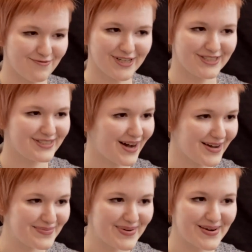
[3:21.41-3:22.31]
Which
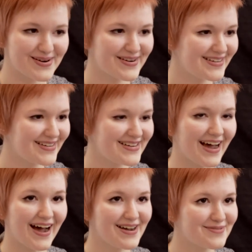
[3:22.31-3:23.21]
time period?
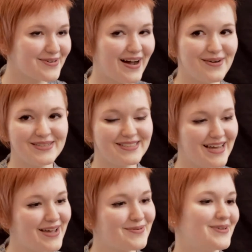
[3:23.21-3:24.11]
I would
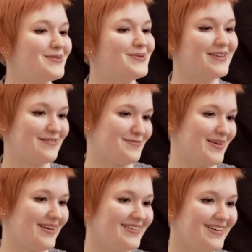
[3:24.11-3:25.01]
take what you would give
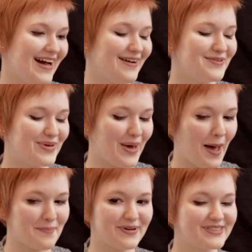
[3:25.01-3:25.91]
me. I would be
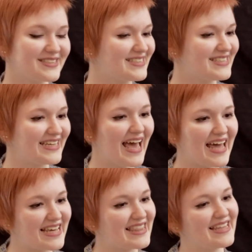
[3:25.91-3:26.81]
happy to just see
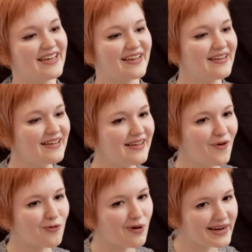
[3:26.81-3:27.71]
anything.
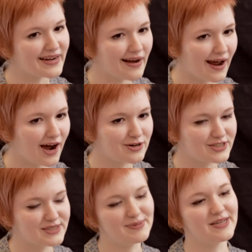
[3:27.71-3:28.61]
Right now,
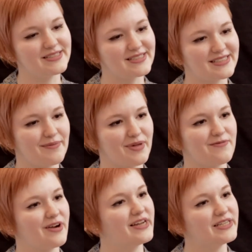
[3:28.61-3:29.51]
just because it's something
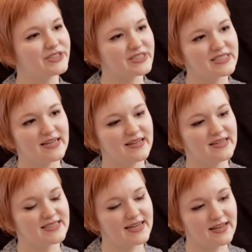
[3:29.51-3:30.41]
I'm very interested in,
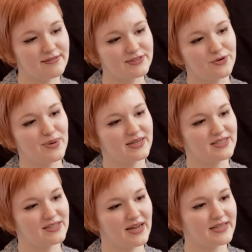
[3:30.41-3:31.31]
is I'd love to go back
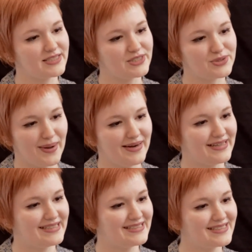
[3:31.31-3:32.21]
to the
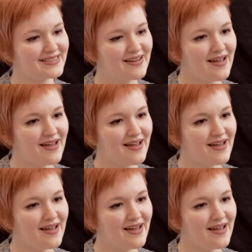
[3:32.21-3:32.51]
1920s